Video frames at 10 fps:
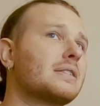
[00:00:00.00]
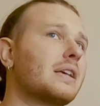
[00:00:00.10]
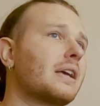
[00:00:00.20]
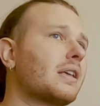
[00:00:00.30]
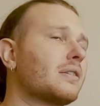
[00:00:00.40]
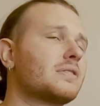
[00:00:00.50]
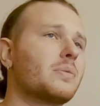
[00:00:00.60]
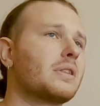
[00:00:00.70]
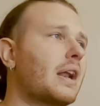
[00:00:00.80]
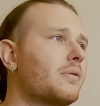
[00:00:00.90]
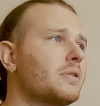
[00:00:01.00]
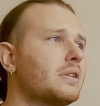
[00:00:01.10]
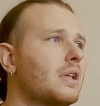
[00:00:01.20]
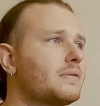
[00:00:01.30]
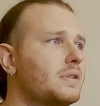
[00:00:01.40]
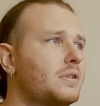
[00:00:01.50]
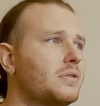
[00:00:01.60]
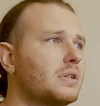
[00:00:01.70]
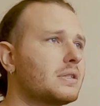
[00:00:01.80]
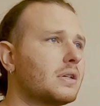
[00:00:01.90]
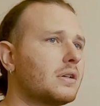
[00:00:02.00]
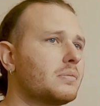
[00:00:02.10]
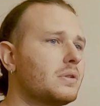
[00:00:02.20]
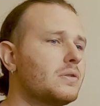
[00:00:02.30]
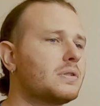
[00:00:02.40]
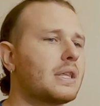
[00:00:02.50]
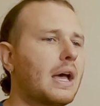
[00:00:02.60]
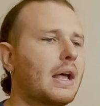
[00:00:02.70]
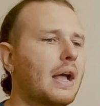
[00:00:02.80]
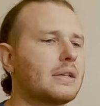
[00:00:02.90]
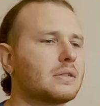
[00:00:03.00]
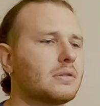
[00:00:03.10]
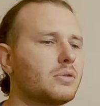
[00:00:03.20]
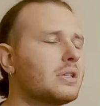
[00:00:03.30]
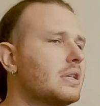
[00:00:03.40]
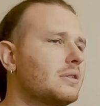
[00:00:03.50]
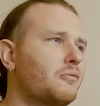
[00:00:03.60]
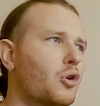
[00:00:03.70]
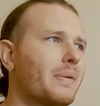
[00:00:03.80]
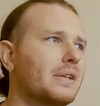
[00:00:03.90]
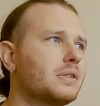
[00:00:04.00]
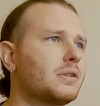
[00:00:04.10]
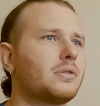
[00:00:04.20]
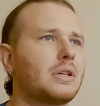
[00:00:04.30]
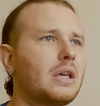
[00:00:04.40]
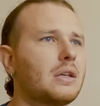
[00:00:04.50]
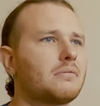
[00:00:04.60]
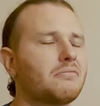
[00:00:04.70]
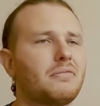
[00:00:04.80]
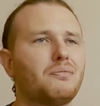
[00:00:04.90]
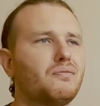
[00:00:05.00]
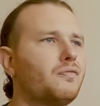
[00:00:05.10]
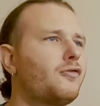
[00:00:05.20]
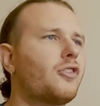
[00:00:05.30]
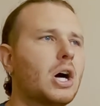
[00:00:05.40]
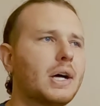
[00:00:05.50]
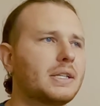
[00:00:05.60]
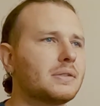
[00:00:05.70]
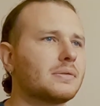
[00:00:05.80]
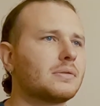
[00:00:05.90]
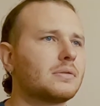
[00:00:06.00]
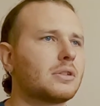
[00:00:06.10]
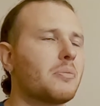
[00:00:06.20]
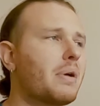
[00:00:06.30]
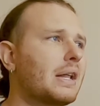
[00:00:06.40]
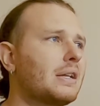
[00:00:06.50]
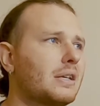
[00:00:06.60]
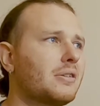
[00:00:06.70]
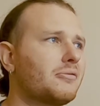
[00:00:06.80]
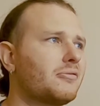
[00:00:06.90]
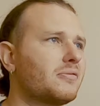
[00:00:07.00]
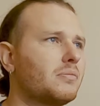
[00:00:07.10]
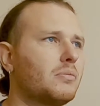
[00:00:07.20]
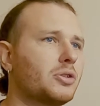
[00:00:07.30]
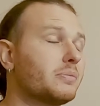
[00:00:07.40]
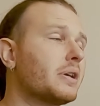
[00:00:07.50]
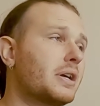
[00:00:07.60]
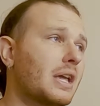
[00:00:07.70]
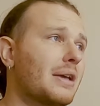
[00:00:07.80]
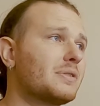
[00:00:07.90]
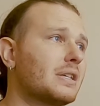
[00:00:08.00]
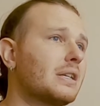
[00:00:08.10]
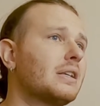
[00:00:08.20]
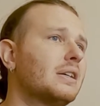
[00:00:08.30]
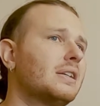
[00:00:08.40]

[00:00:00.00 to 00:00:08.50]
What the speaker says: that's something that I really love to do is use that as a really easy format to create fun, competitive multiplayer games in.